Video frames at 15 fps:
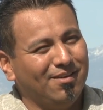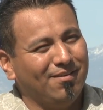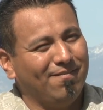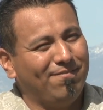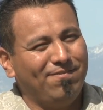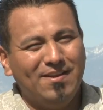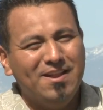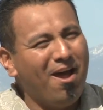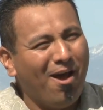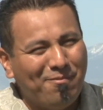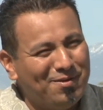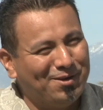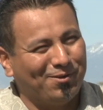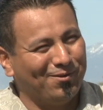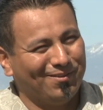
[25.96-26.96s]

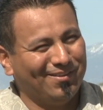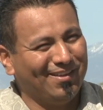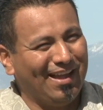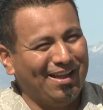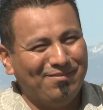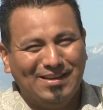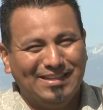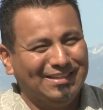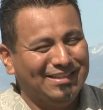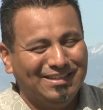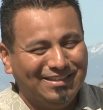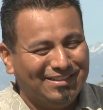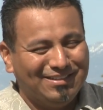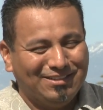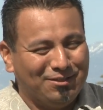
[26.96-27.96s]
Phenomenal. I mean,
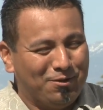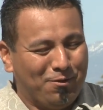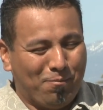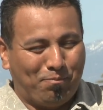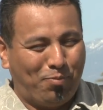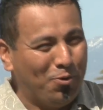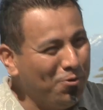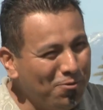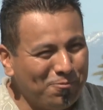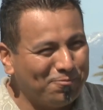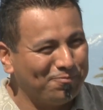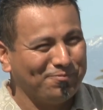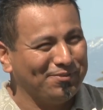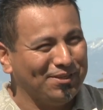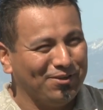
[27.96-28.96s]

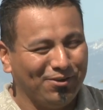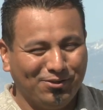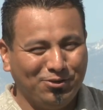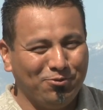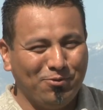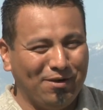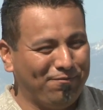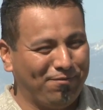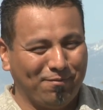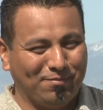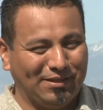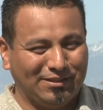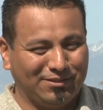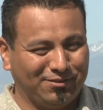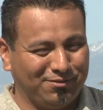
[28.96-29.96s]
boom, you know, you went from
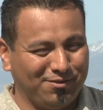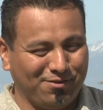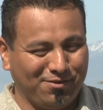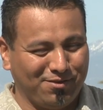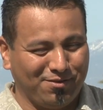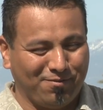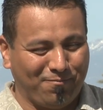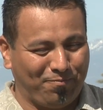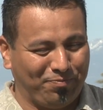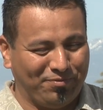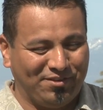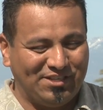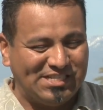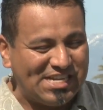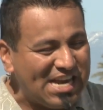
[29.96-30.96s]
this
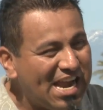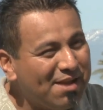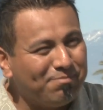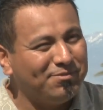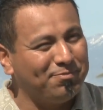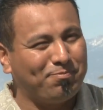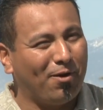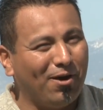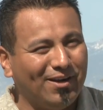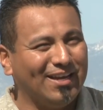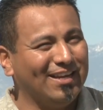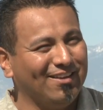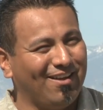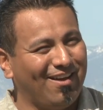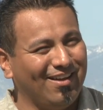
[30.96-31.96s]
jammed
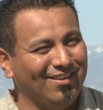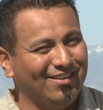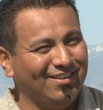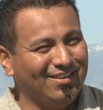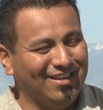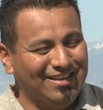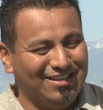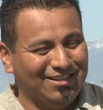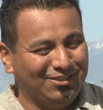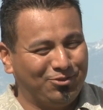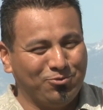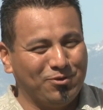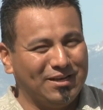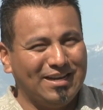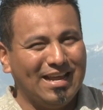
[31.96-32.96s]
parking lot
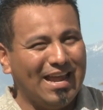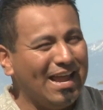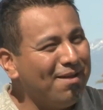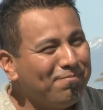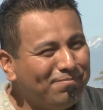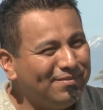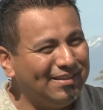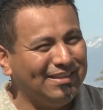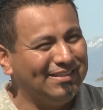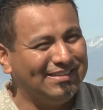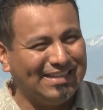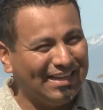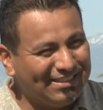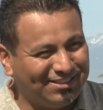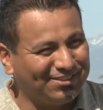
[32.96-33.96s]
to an empty
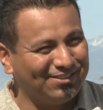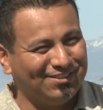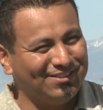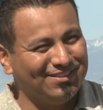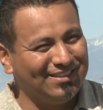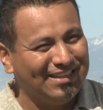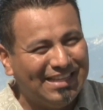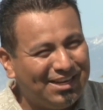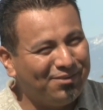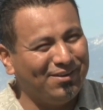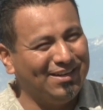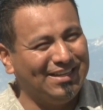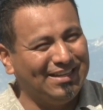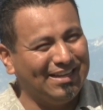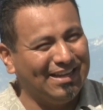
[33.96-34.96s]
desert
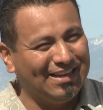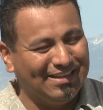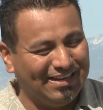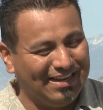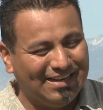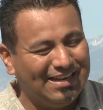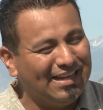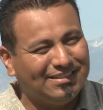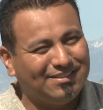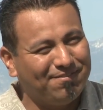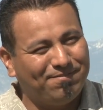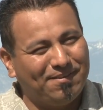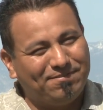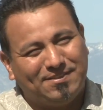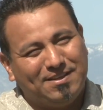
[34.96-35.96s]
literally in less
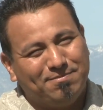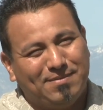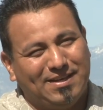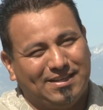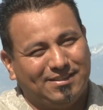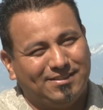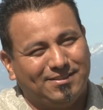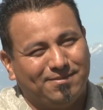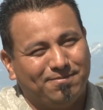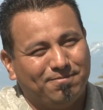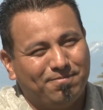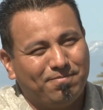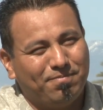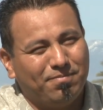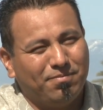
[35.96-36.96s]
than 15 minutes.
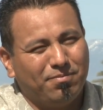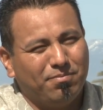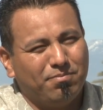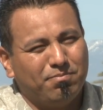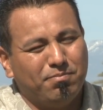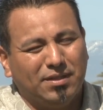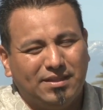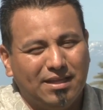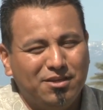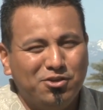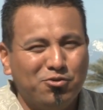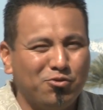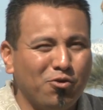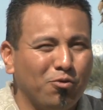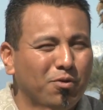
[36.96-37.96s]
But then
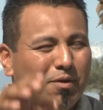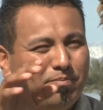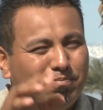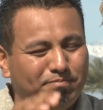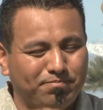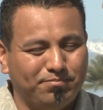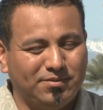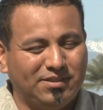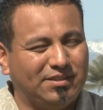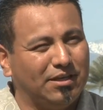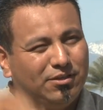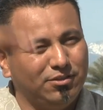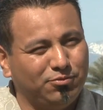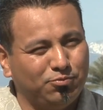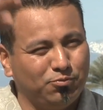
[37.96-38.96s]
you go
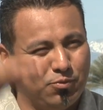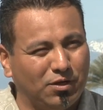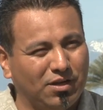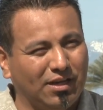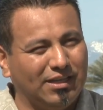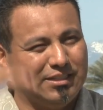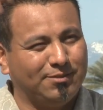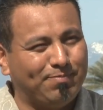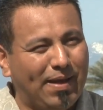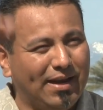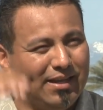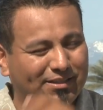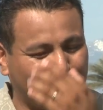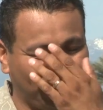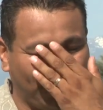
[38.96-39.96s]
upstairs where the
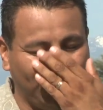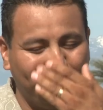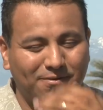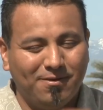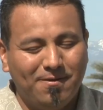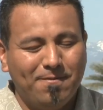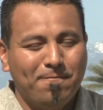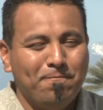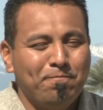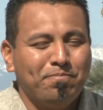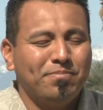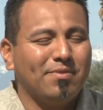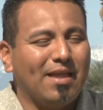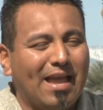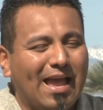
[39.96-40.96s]
Hispanics are,
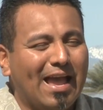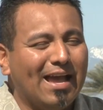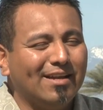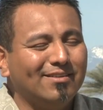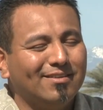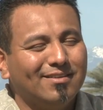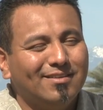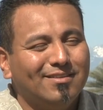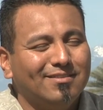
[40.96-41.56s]
and